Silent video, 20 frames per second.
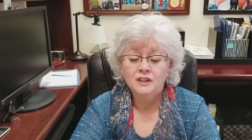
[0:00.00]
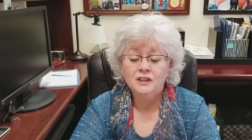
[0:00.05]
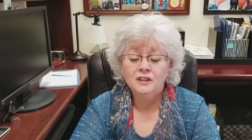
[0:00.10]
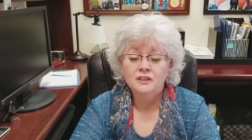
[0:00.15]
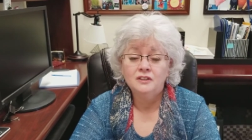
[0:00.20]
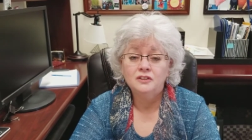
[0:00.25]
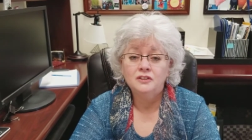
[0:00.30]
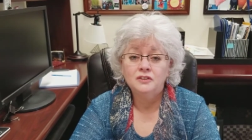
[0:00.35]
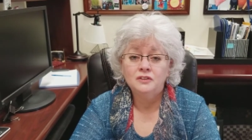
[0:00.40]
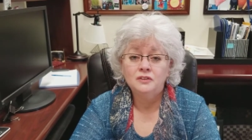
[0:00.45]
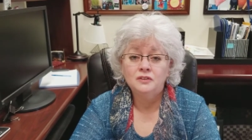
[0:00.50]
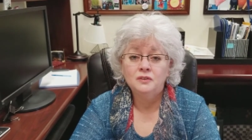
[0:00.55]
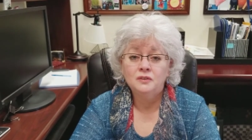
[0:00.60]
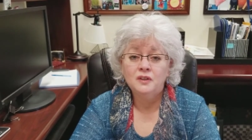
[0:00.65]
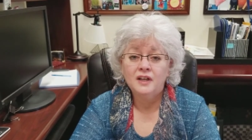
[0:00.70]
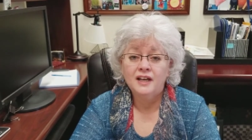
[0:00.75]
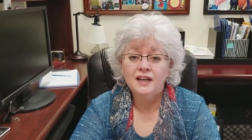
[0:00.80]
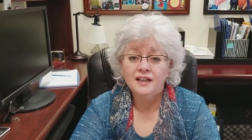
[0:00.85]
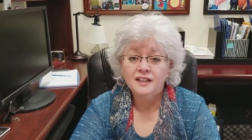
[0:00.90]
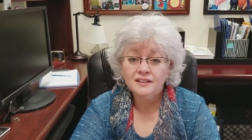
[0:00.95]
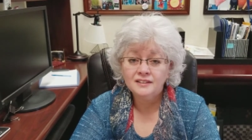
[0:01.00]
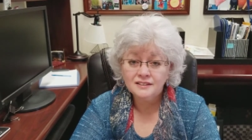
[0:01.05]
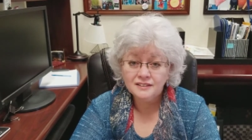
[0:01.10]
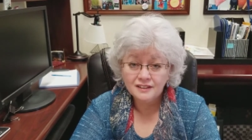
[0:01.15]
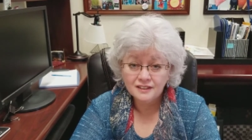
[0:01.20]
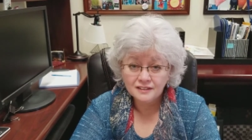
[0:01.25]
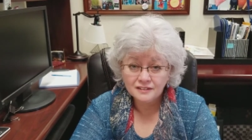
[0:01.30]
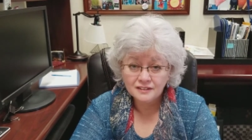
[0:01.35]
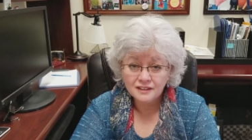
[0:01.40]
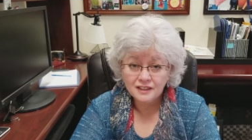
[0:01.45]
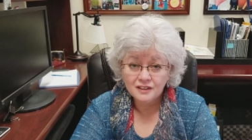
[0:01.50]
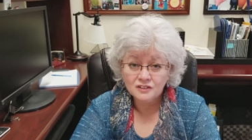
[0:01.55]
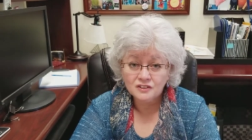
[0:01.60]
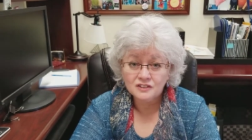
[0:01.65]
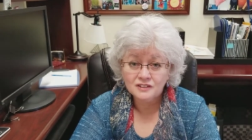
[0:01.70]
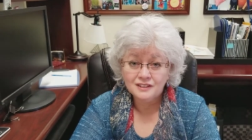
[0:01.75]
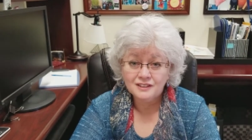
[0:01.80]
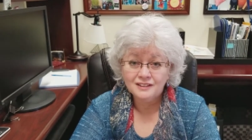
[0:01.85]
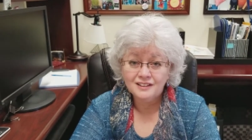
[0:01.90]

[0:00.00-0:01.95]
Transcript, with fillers: to access counseling,